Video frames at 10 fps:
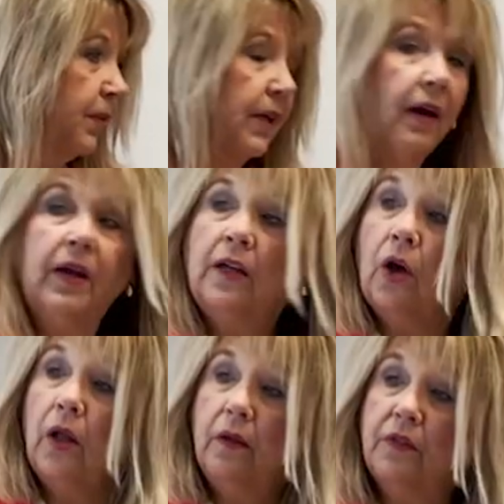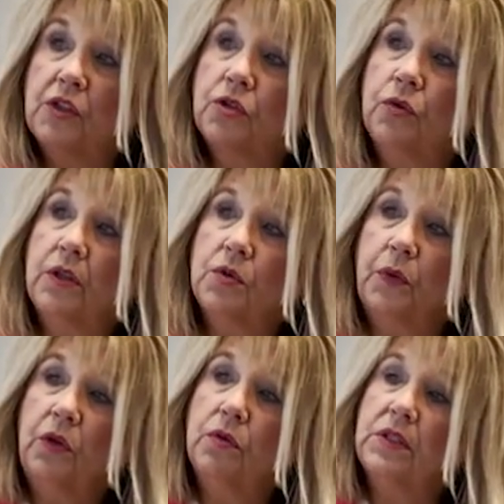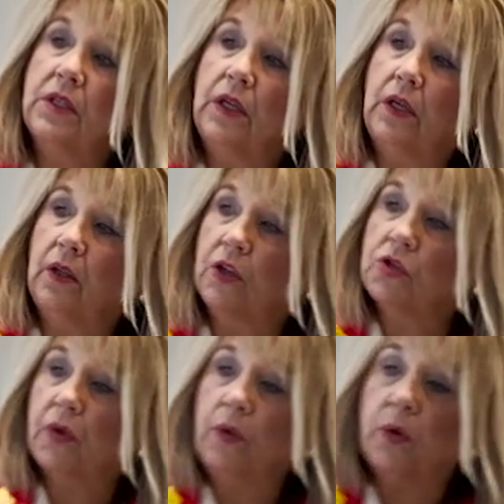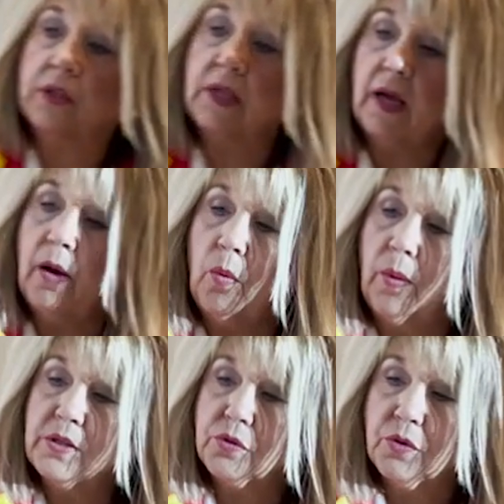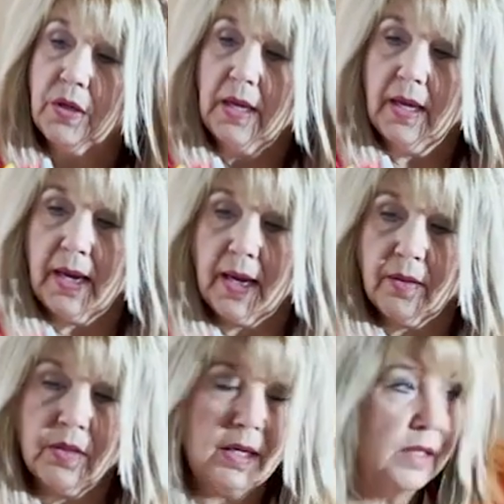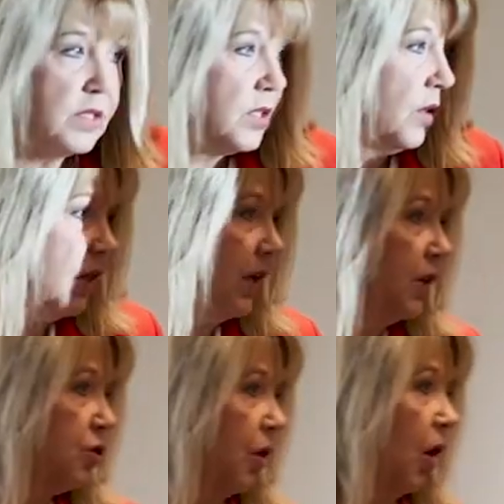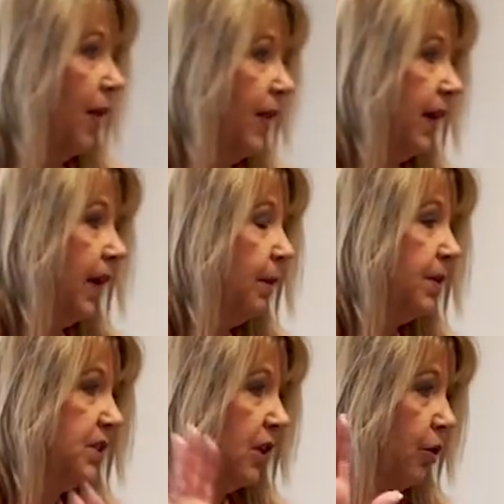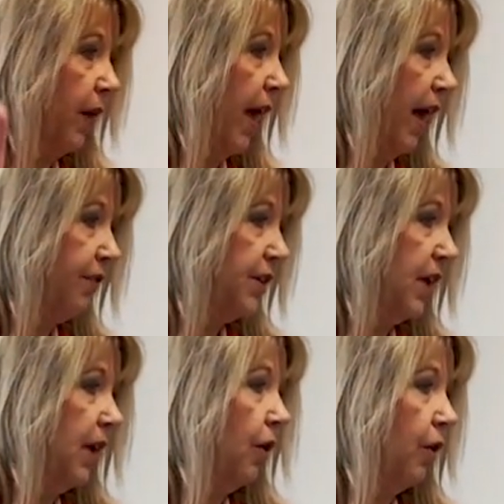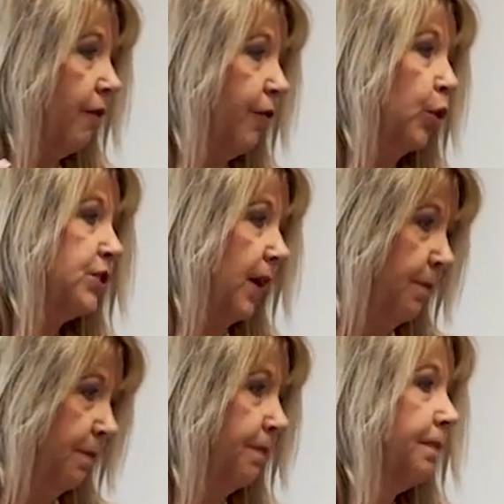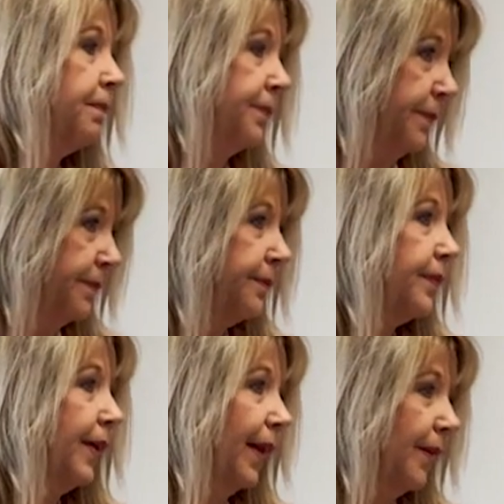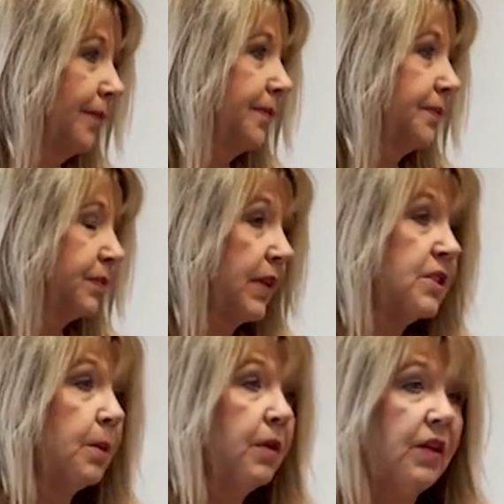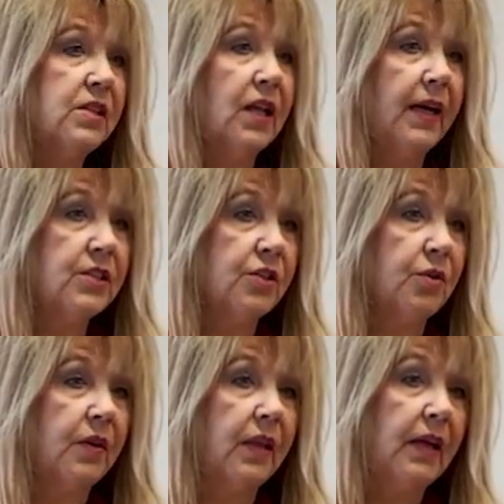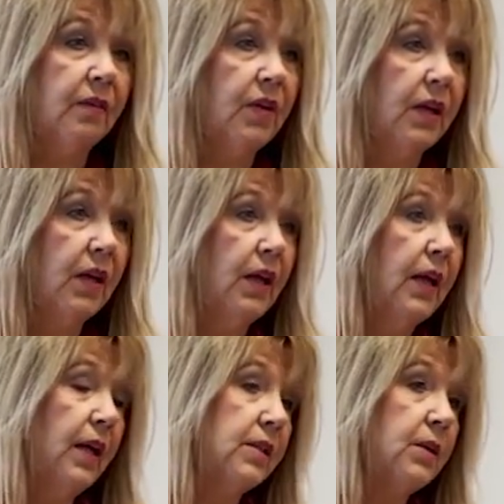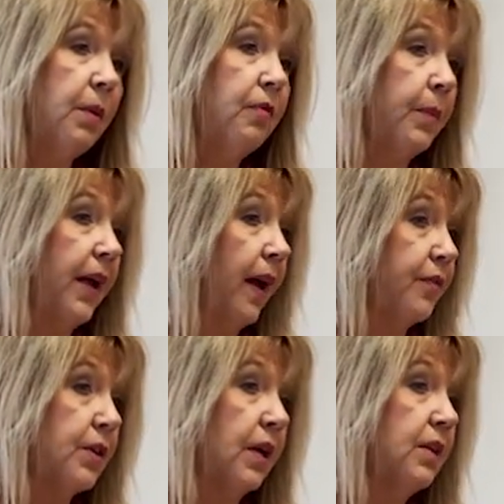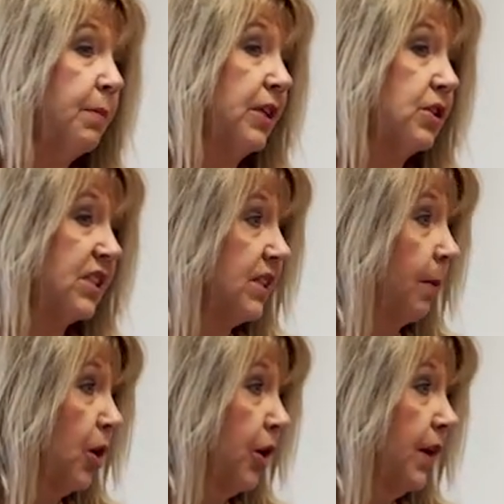Yeah, and all of the students, when you see the TradeWorks at Iowa Western and these, the kids are on that campus either half-day or full-time. Yeah, and some of these classes are in the evening, and some of them they have to commit to summer,